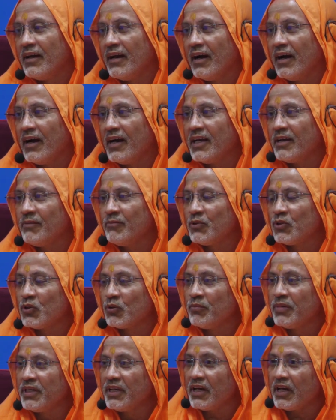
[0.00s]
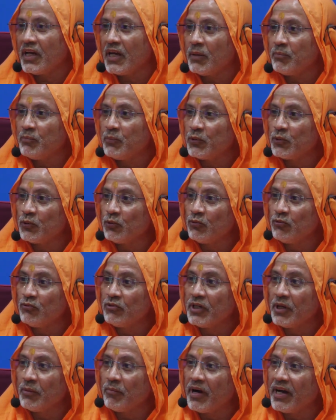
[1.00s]
I am to be
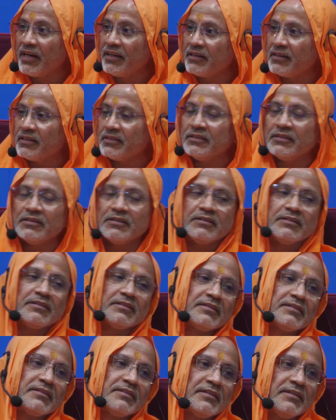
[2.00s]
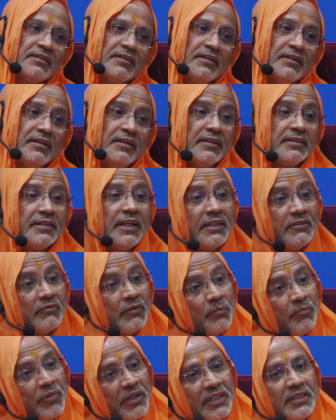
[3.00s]
approved by others. That
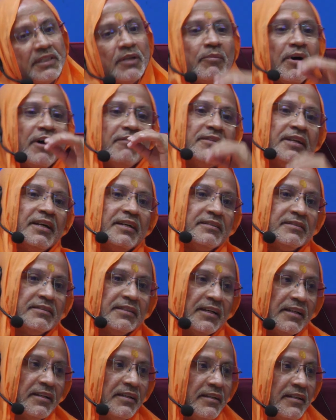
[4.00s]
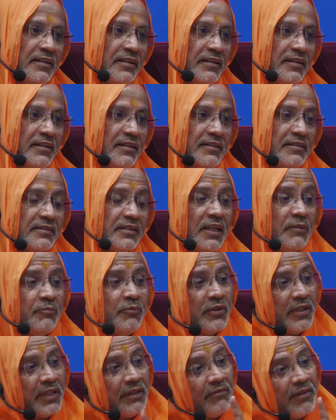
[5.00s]
Viparita Bhavana is there.
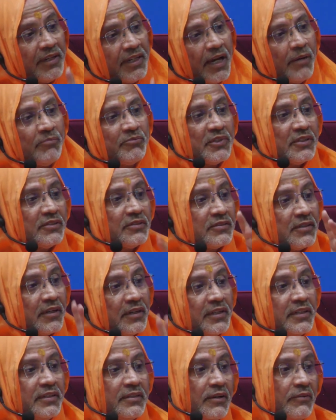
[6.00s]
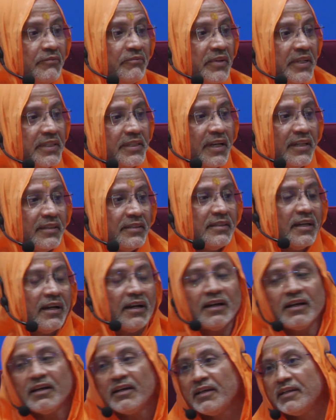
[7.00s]
Therefore, even after study of
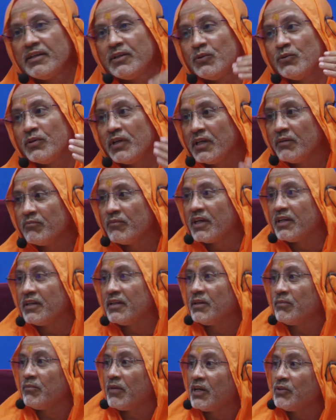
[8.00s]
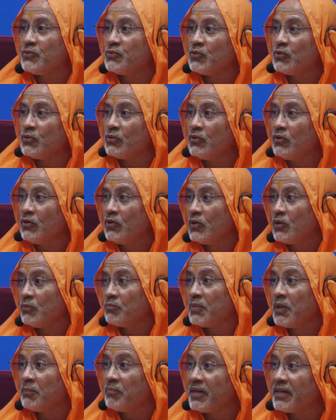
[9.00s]
Vedanta and doing Mananam also,
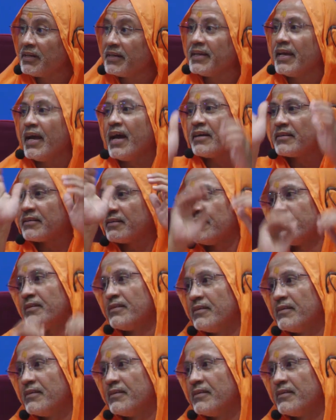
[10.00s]
people react.